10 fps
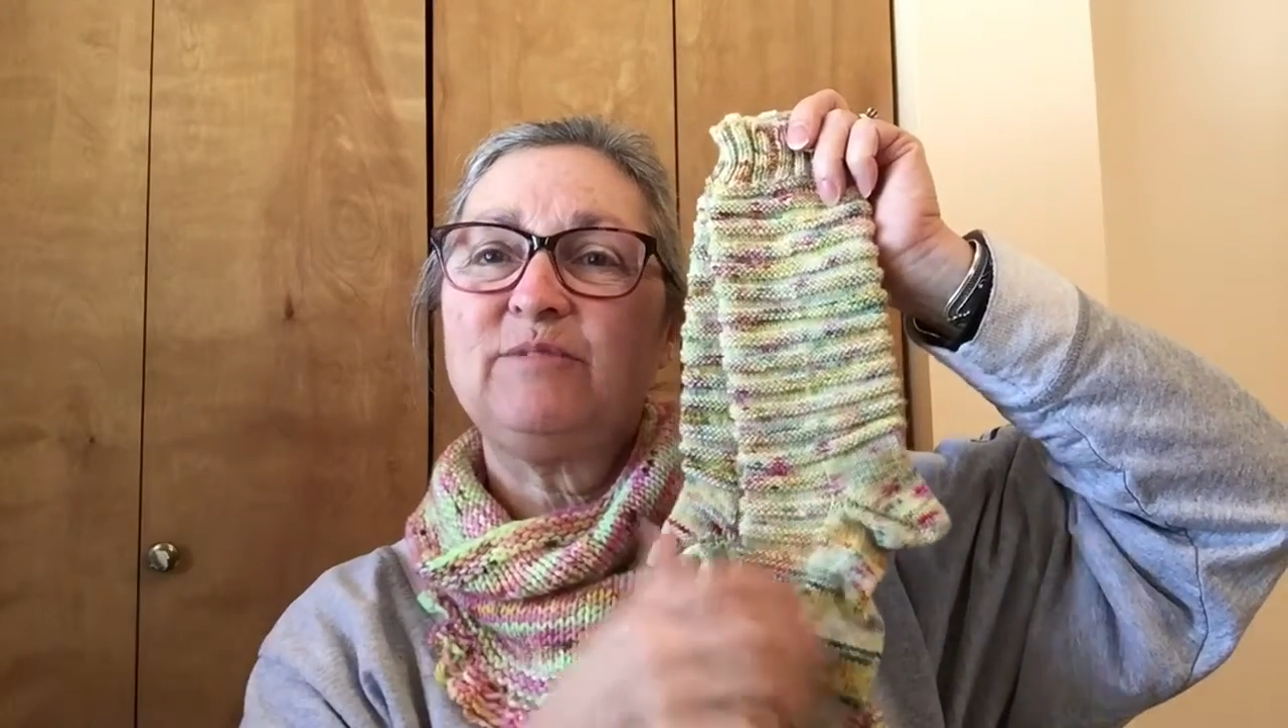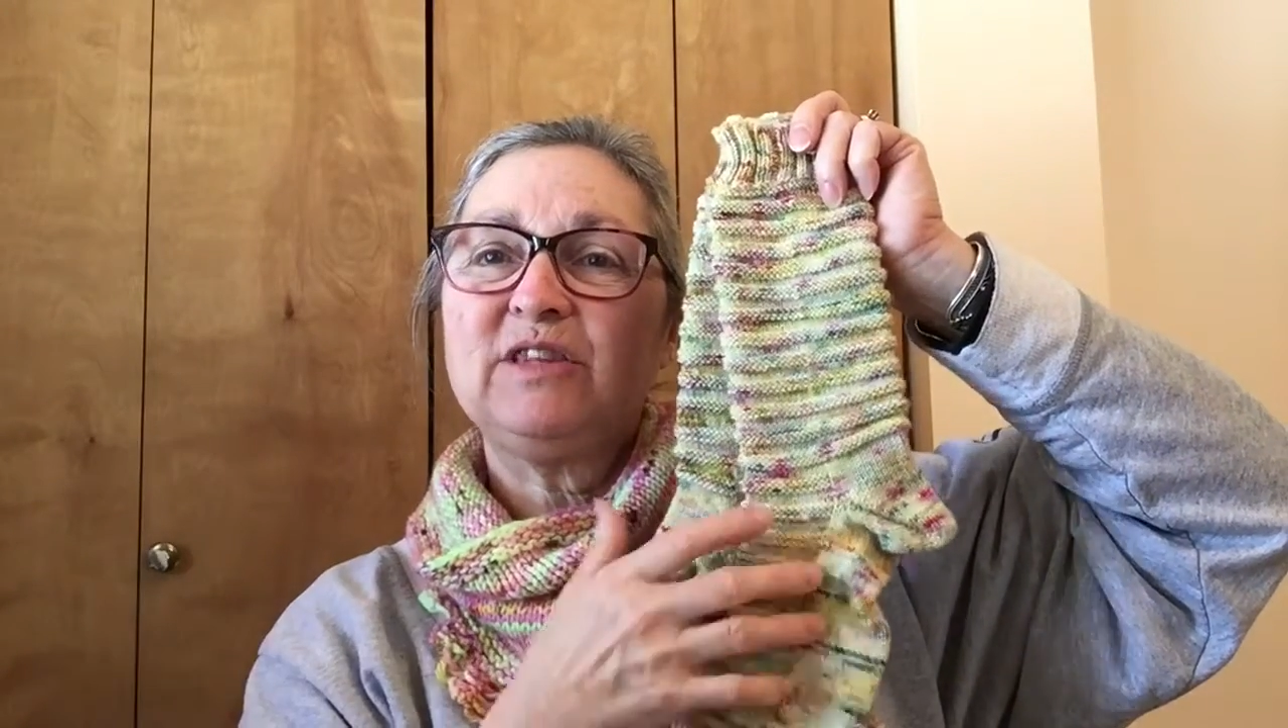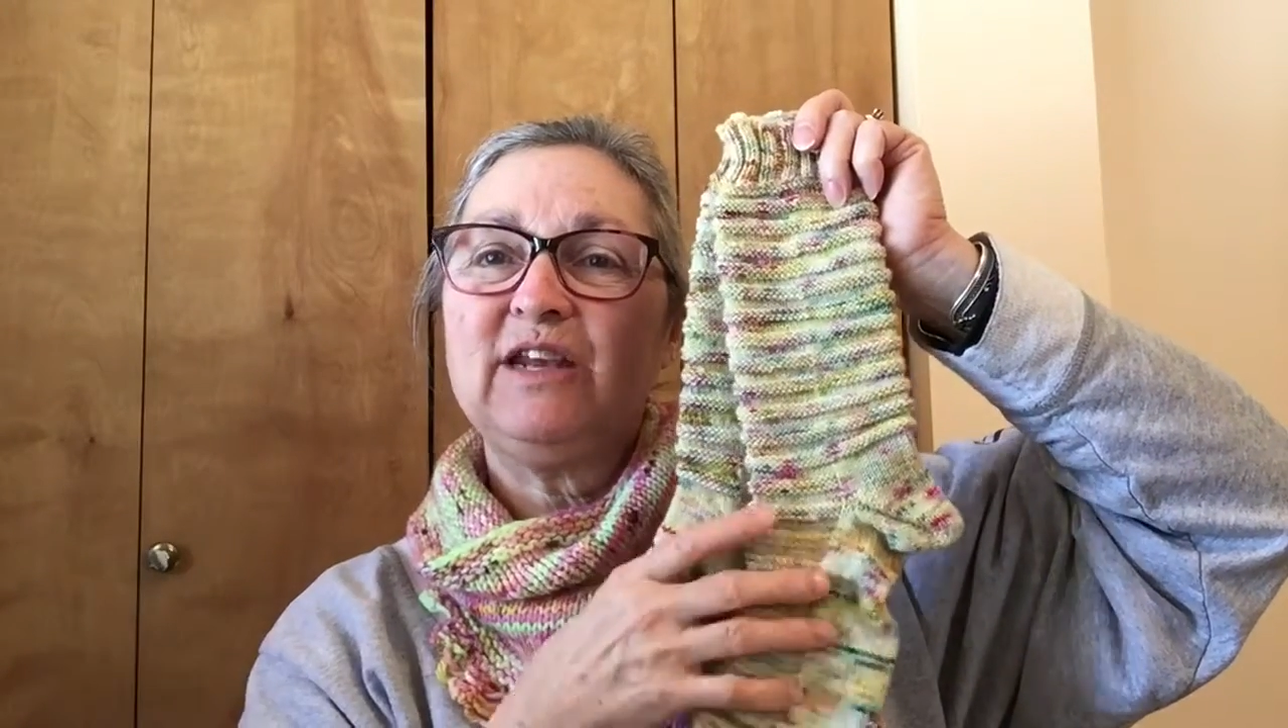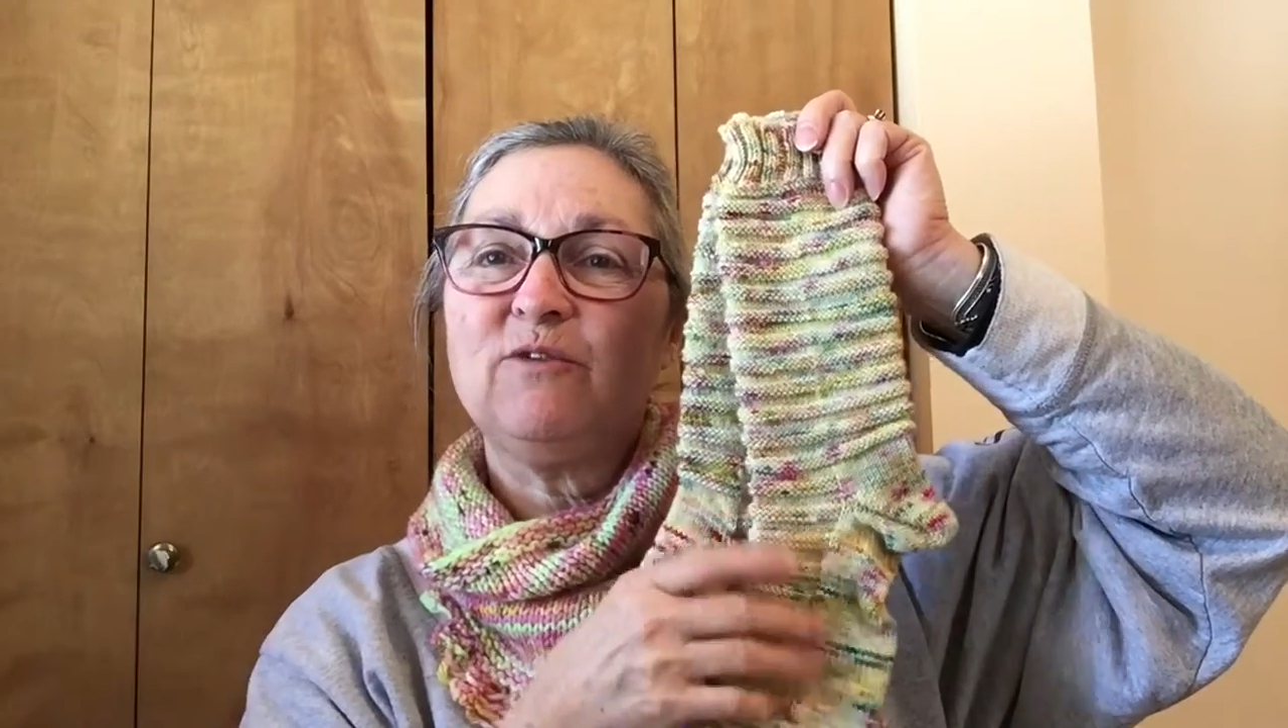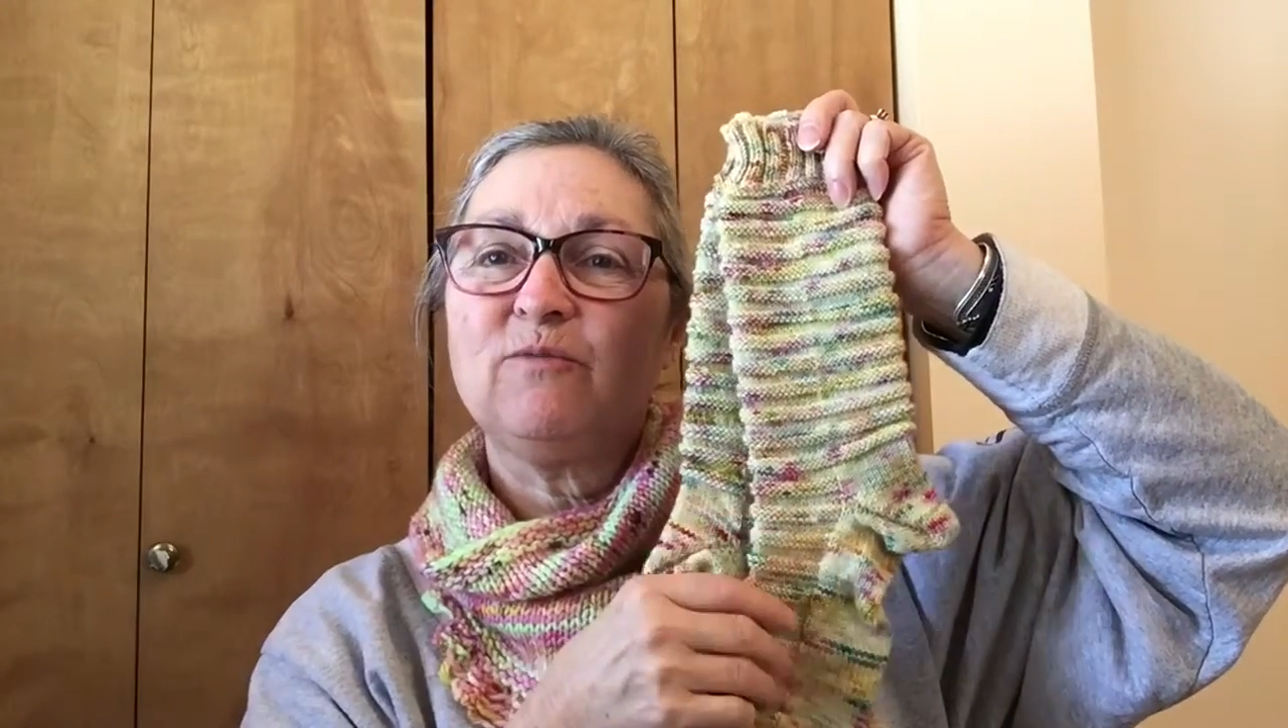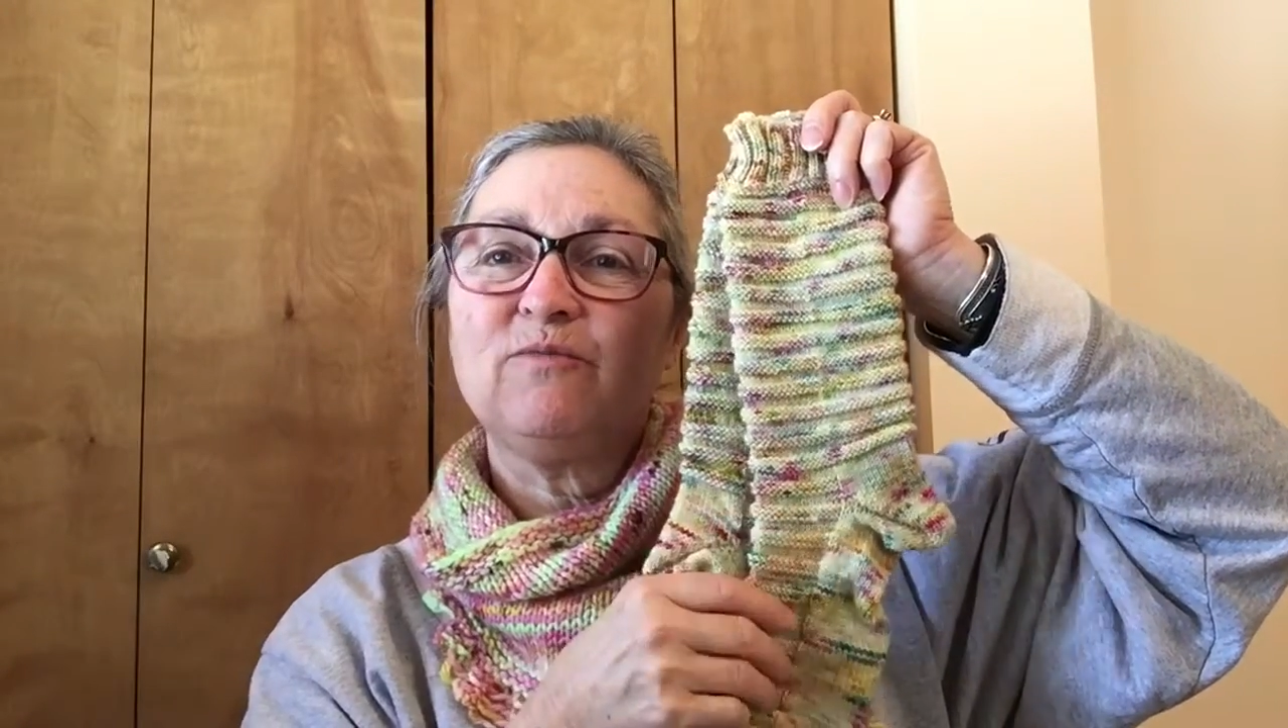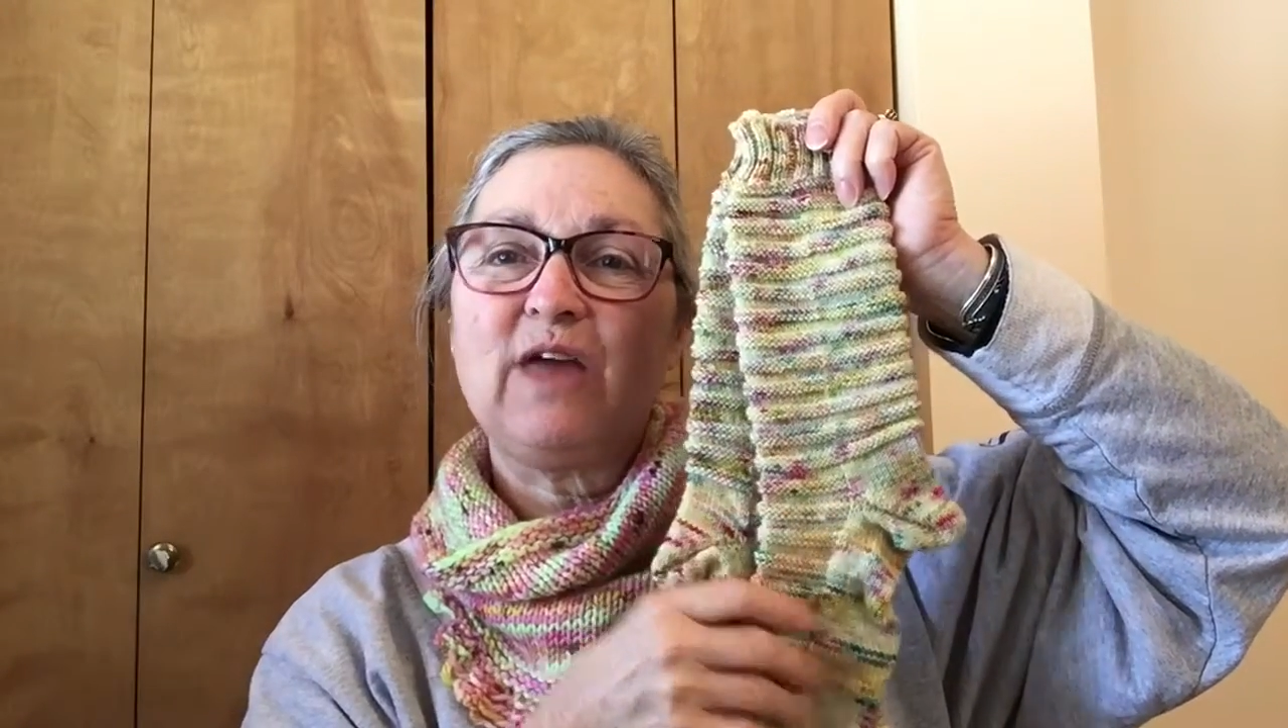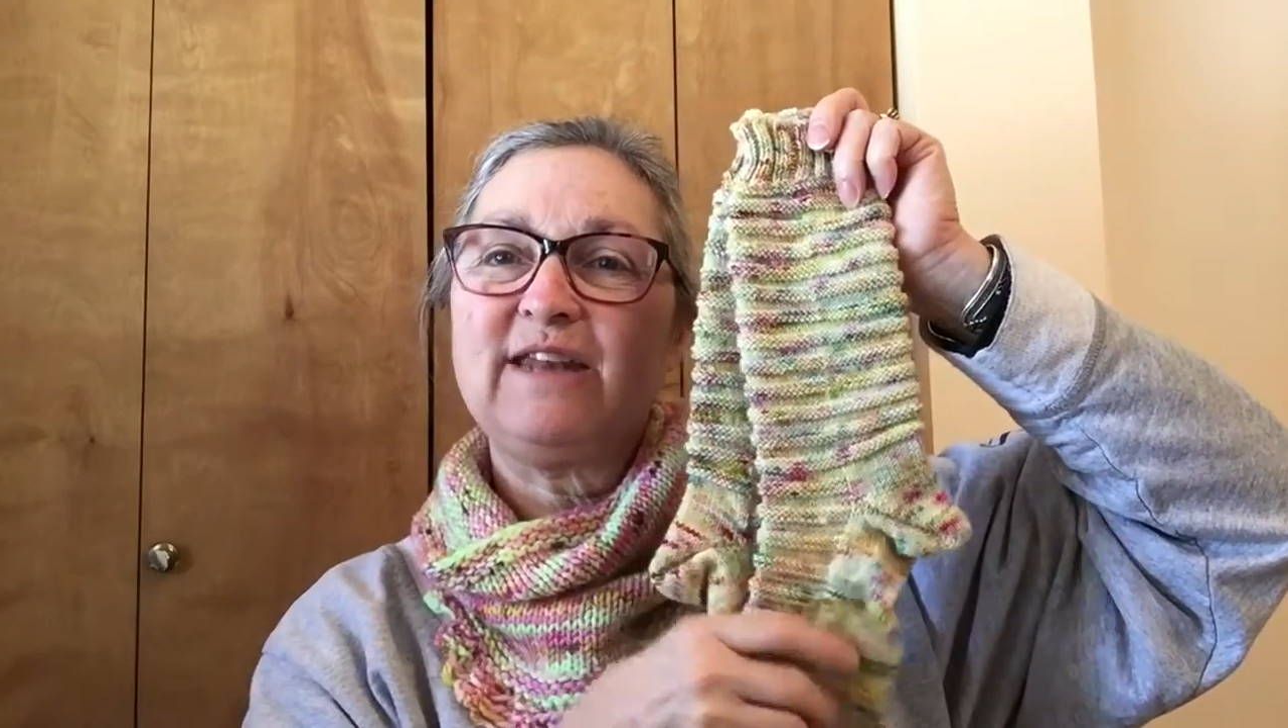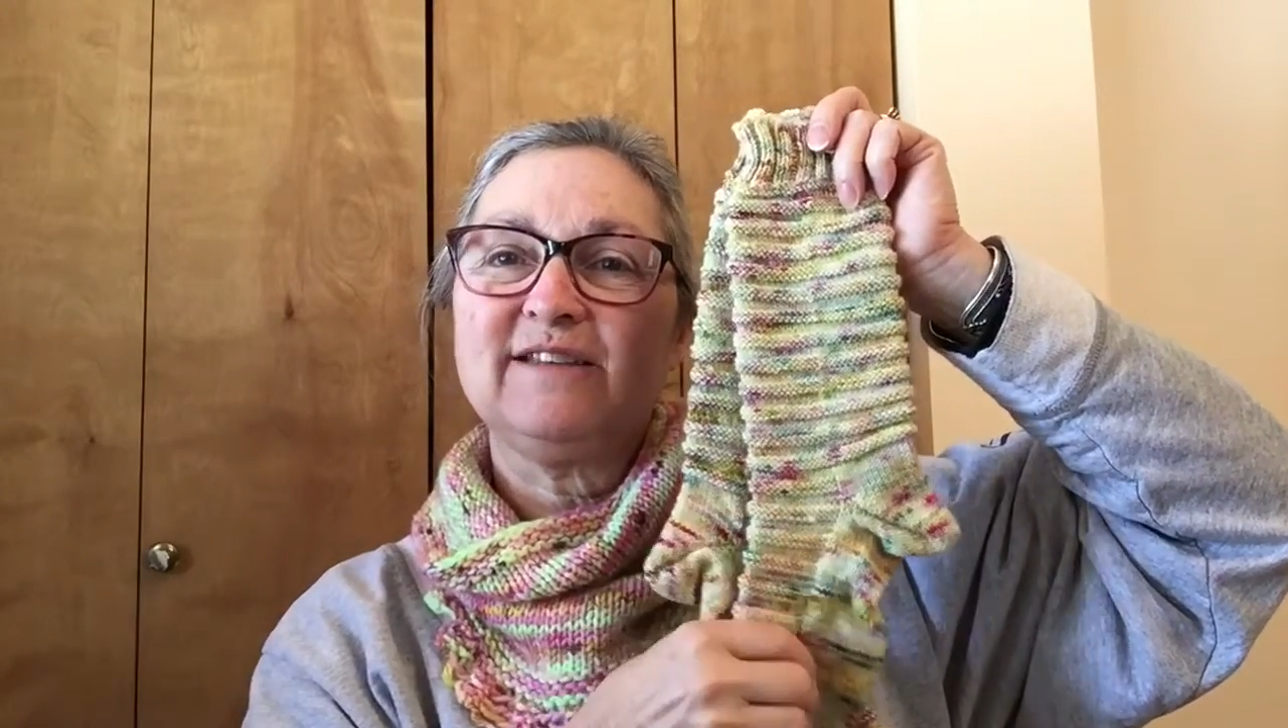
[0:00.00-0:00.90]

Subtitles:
but that